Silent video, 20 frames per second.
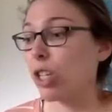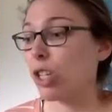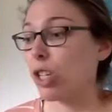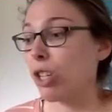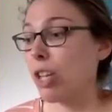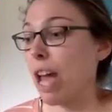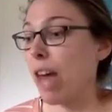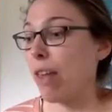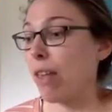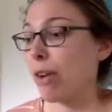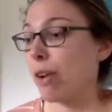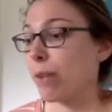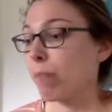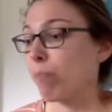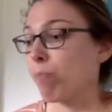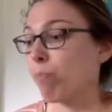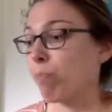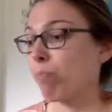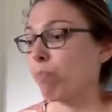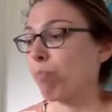to gather.
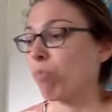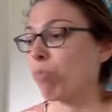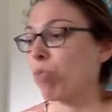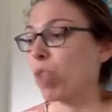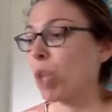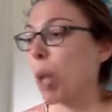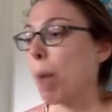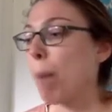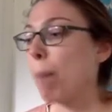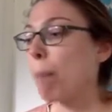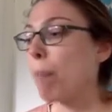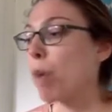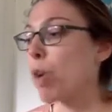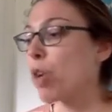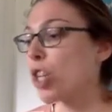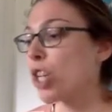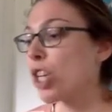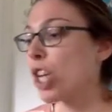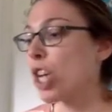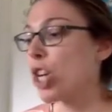
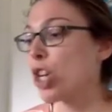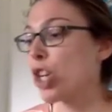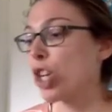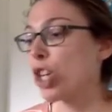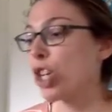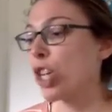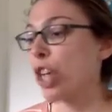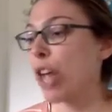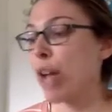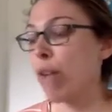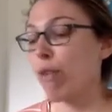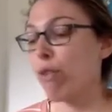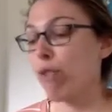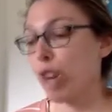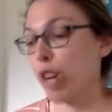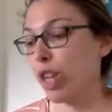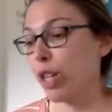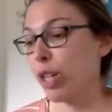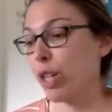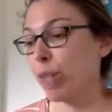Motion, inertia, and
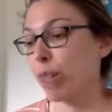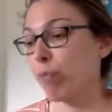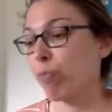friction.